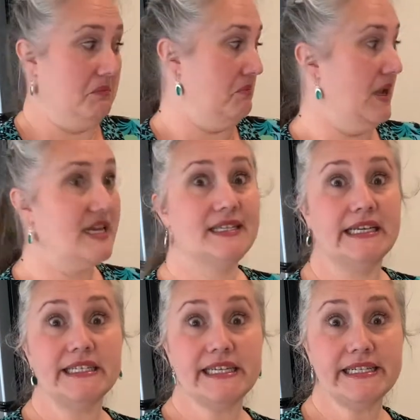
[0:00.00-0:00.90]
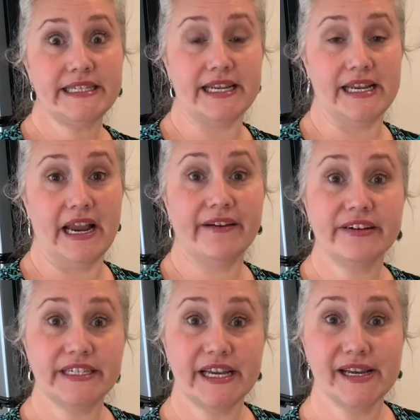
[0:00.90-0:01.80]
And it's consistent every
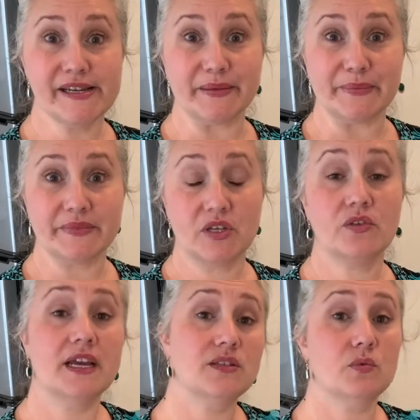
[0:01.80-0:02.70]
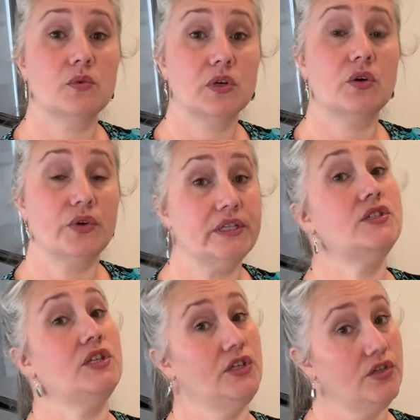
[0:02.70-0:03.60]
time. So that's what we're going
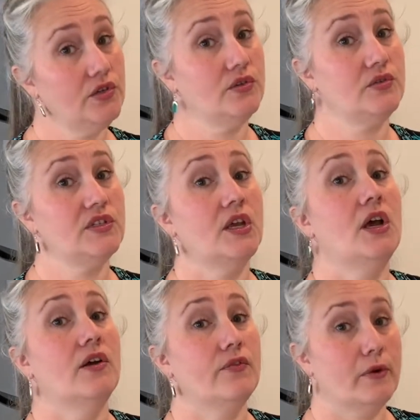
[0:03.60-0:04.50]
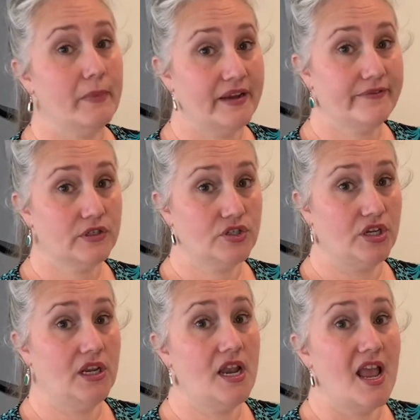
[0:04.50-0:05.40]
to use for my
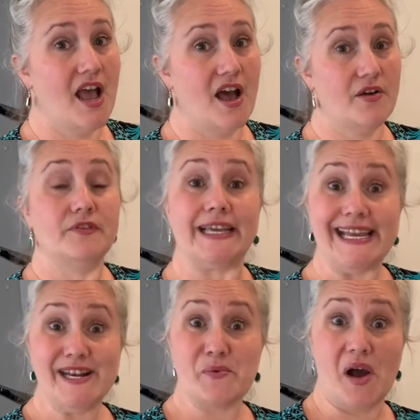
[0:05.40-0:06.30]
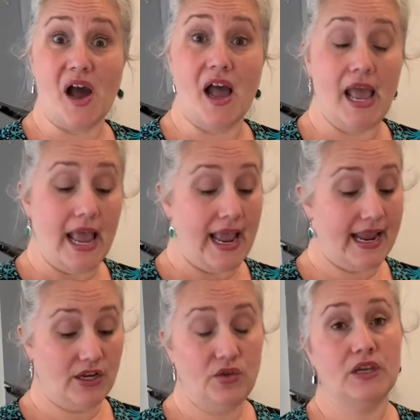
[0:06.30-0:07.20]
version of quinoa.
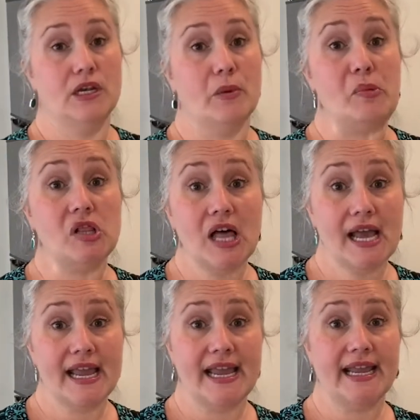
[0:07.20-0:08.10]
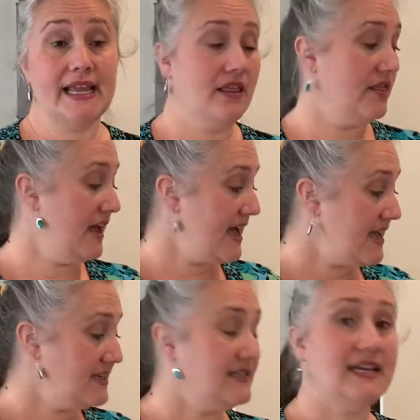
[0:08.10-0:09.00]
And you can apply
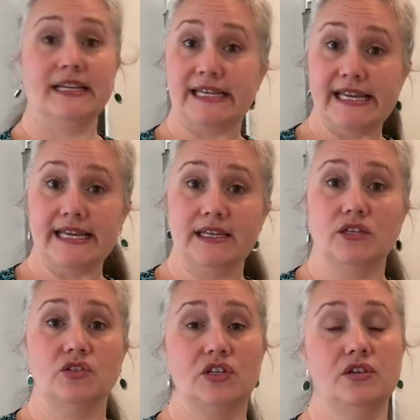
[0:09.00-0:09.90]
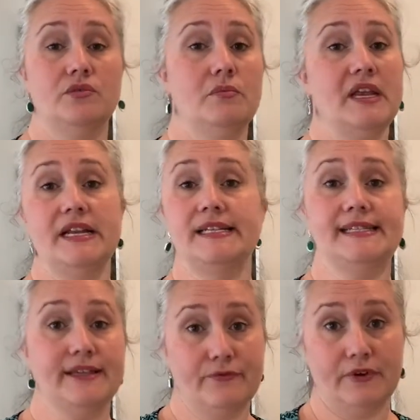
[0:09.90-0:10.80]
that technique to many
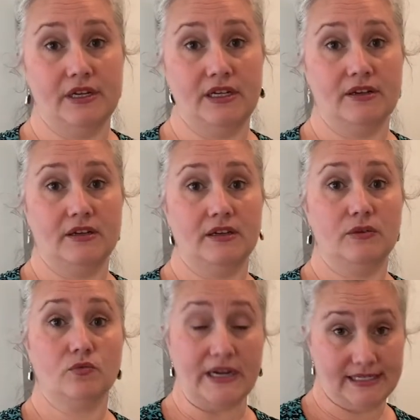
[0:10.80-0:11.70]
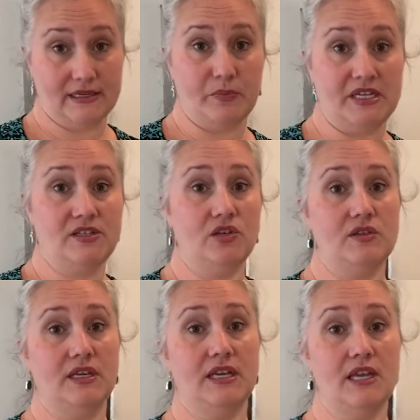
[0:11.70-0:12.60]
different recipes
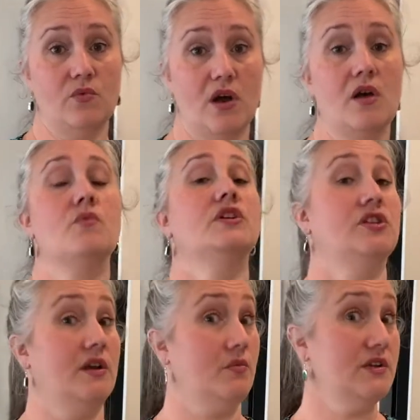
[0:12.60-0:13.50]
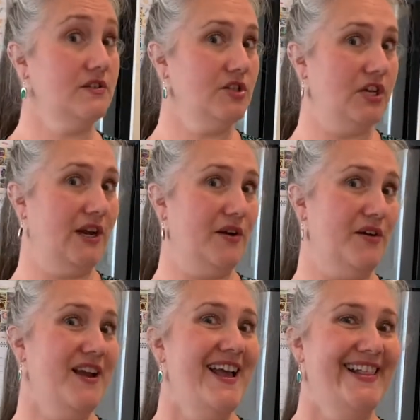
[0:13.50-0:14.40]
using quinoa, which I will share
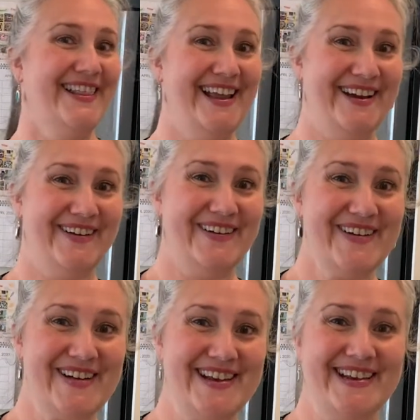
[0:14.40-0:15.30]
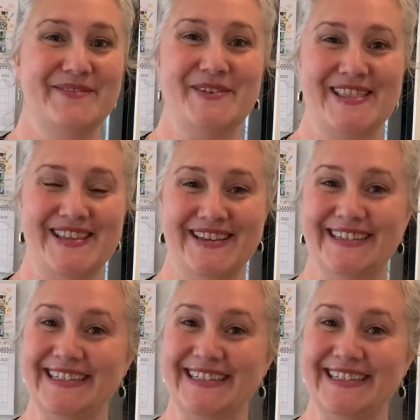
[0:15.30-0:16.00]
later on with you.